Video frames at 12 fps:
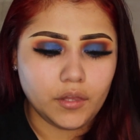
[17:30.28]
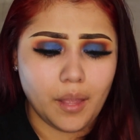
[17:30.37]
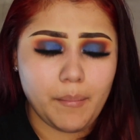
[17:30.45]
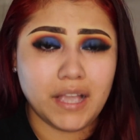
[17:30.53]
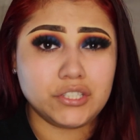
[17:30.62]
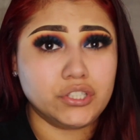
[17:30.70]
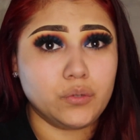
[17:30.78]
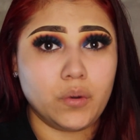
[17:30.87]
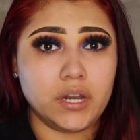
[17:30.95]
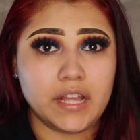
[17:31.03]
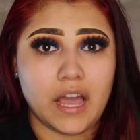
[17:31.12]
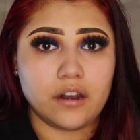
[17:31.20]
I'm actually
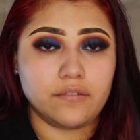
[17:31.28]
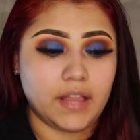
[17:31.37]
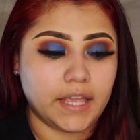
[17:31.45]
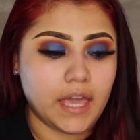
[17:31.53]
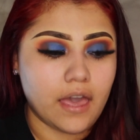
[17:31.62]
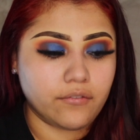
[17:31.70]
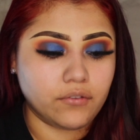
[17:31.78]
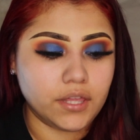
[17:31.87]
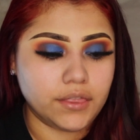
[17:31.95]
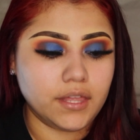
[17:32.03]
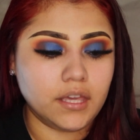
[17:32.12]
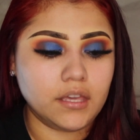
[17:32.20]
running out of like
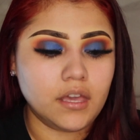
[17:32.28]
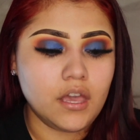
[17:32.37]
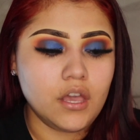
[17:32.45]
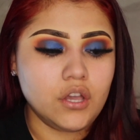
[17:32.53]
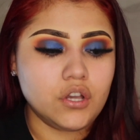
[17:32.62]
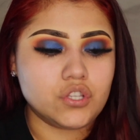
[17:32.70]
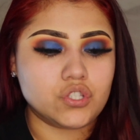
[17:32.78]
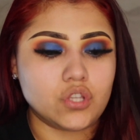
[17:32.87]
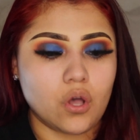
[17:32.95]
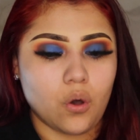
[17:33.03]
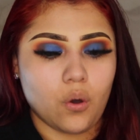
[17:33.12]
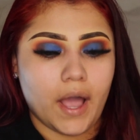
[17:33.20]
everything,
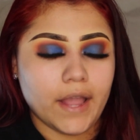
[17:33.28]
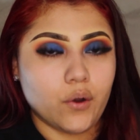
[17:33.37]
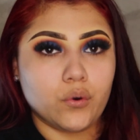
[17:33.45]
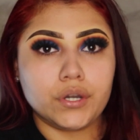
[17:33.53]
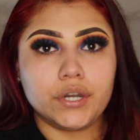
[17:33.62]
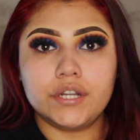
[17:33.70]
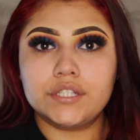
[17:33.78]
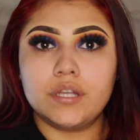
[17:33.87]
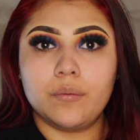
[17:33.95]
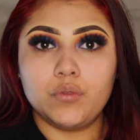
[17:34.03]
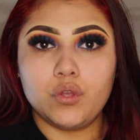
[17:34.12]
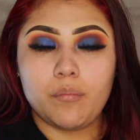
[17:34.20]
so I ordered
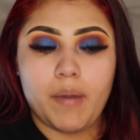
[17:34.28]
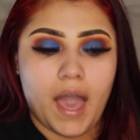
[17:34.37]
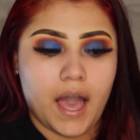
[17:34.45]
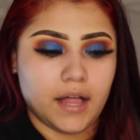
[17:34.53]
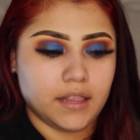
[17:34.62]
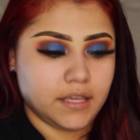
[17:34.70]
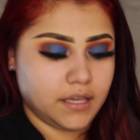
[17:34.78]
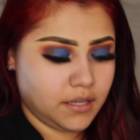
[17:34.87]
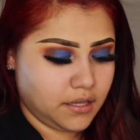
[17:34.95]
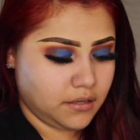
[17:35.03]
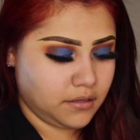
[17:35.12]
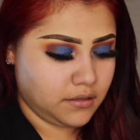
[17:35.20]
some new
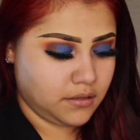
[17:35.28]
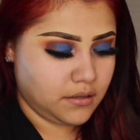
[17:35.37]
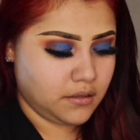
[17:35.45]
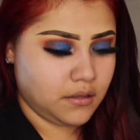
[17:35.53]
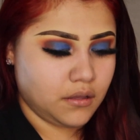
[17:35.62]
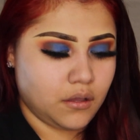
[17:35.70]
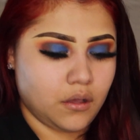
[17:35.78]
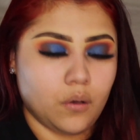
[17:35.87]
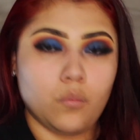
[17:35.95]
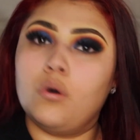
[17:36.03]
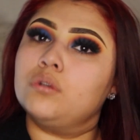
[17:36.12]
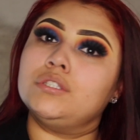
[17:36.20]
palette.
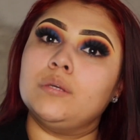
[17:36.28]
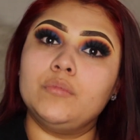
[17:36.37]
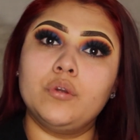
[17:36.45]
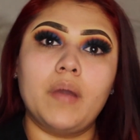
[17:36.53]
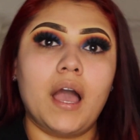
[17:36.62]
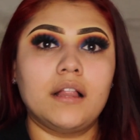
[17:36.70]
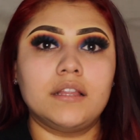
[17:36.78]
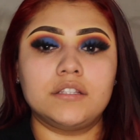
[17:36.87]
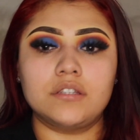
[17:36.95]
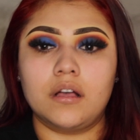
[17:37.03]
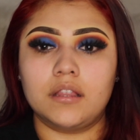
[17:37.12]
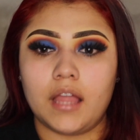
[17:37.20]
Well, some new
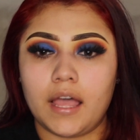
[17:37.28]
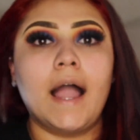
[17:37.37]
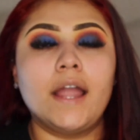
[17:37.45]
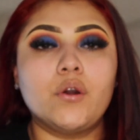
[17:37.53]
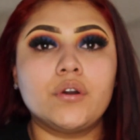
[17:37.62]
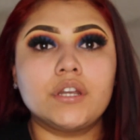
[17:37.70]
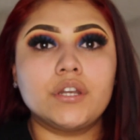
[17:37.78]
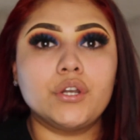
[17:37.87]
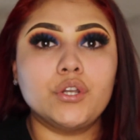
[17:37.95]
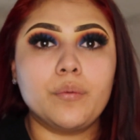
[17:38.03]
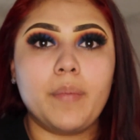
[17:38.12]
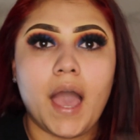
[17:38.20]
palettes online. I ordered a
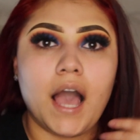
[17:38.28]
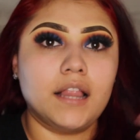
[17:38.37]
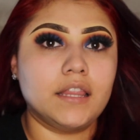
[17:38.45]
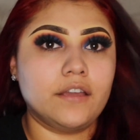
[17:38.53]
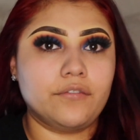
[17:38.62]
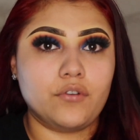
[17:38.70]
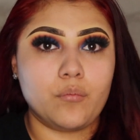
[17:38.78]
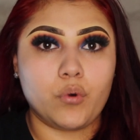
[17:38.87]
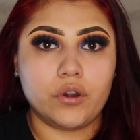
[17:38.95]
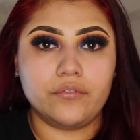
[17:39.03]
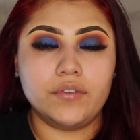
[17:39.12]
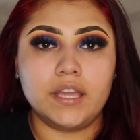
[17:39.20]
new palette from
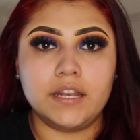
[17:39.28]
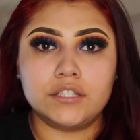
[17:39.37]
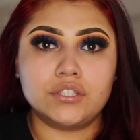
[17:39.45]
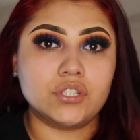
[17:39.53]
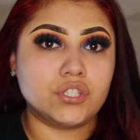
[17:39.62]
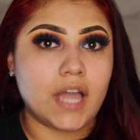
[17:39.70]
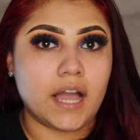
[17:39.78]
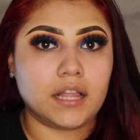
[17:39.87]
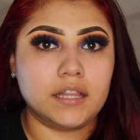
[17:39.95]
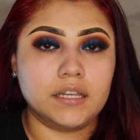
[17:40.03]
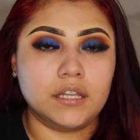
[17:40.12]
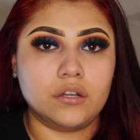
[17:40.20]
Morphe, and it's the
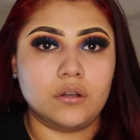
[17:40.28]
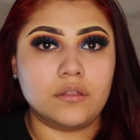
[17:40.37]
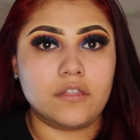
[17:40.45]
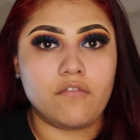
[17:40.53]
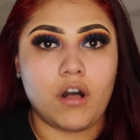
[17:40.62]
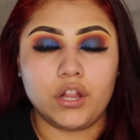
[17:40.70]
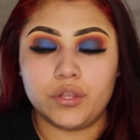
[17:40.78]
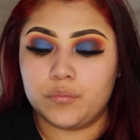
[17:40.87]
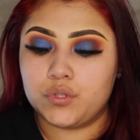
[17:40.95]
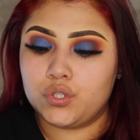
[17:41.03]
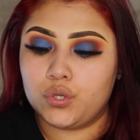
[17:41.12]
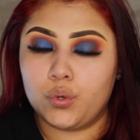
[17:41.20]
Jaclyn Hill, the
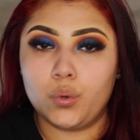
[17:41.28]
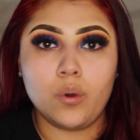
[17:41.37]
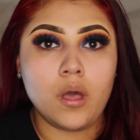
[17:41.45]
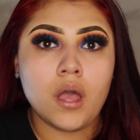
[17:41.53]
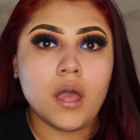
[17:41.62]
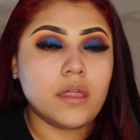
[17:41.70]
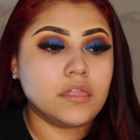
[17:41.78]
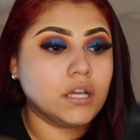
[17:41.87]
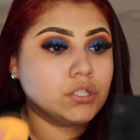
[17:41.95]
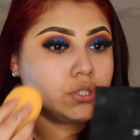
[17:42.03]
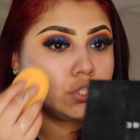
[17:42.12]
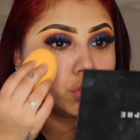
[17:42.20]
volume 2
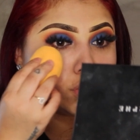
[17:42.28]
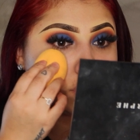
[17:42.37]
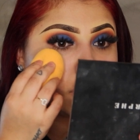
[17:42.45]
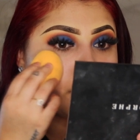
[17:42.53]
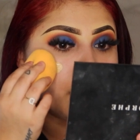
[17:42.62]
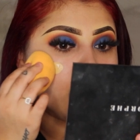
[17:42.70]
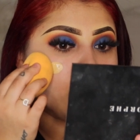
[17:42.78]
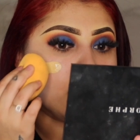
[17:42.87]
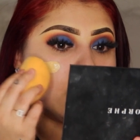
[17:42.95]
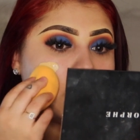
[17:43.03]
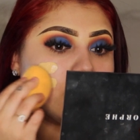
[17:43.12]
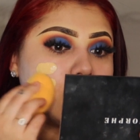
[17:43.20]
that she just came out
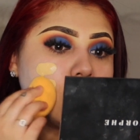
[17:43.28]
with.